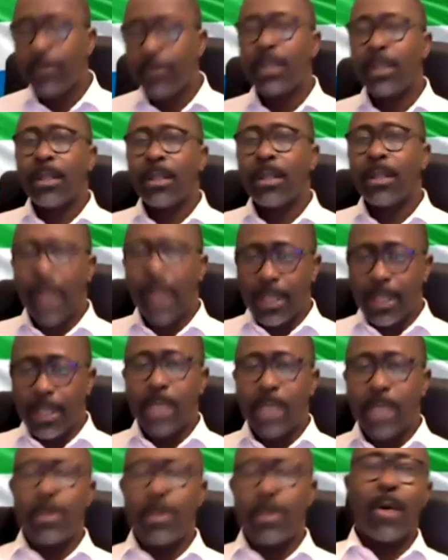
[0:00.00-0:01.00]
I just be
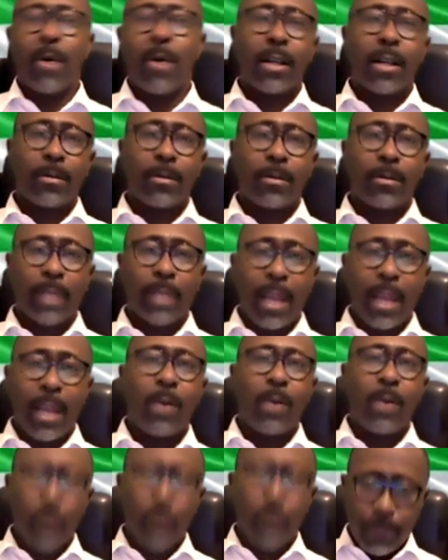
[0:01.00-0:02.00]
one there
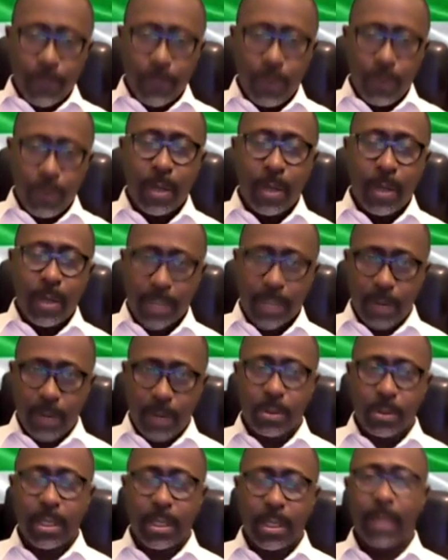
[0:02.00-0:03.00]
with you, as they know
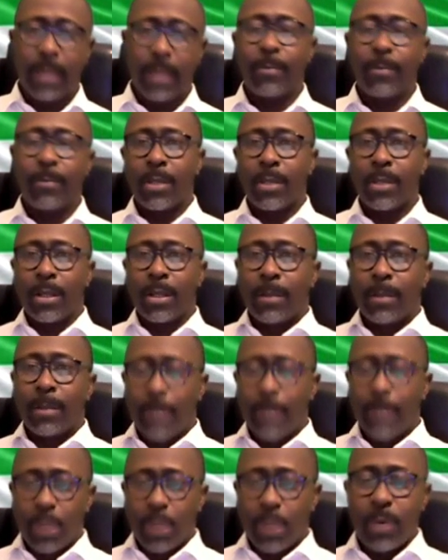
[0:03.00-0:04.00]
say,
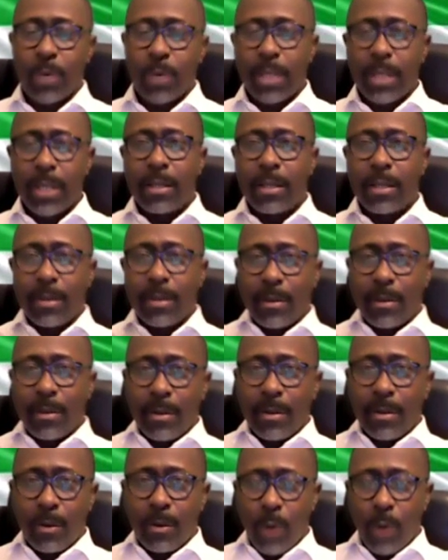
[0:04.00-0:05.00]
between
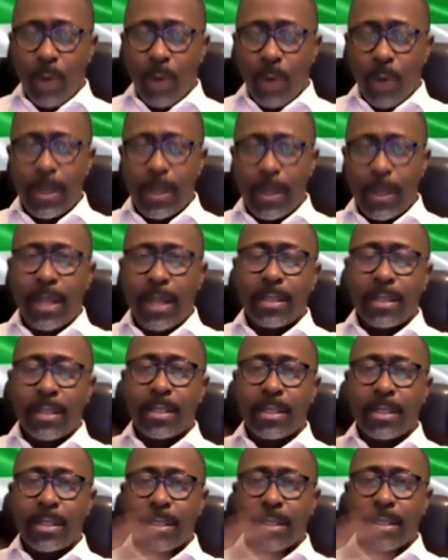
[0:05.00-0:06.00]
workplace,
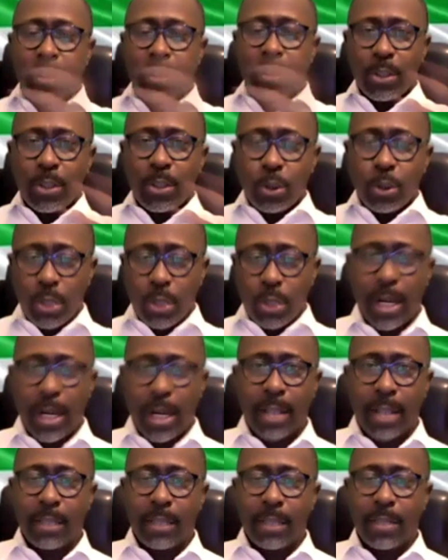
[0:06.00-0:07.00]
social
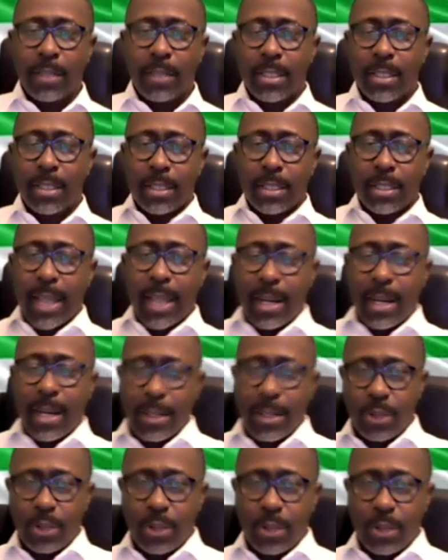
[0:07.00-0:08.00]
activities, gather
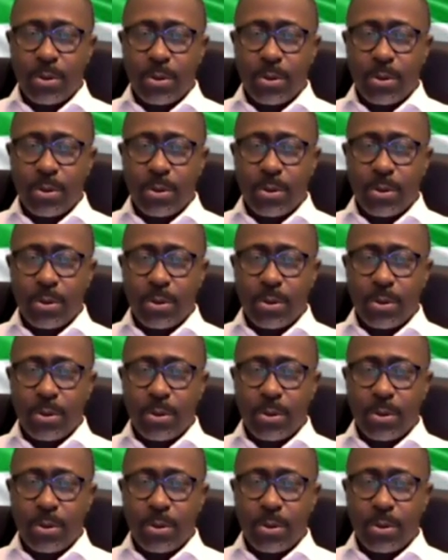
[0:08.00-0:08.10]
news,